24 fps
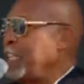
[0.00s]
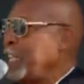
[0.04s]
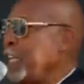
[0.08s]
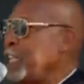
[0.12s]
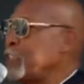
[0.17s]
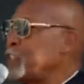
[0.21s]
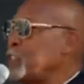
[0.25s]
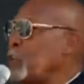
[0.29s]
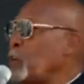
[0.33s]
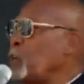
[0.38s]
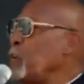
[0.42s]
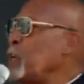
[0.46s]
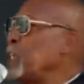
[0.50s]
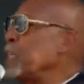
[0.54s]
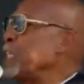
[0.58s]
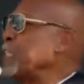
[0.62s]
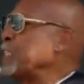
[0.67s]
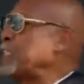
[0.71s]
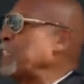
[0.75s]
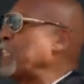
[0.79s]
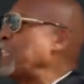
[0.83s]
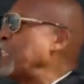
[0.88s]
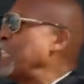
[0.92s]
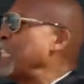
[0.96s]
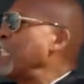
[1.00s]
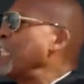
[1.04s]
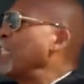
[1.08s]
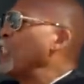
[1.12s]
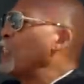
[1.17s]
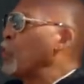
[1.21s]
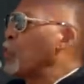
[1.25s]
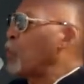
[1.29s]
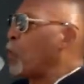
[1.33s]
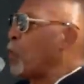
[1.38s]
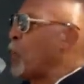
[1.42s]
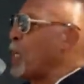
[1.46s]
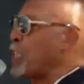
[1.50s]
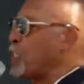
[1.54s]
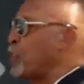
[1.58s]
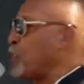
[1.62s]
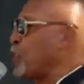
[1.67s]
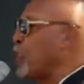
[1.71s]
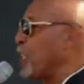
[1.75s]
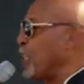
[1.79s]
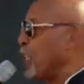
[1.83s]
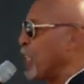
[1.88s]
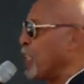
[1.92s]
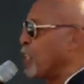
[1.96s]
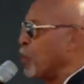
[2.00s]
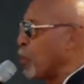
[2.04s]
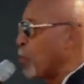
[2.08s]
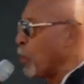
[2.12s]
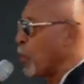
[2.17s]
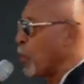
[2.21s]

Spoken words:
And so it's a legal question in the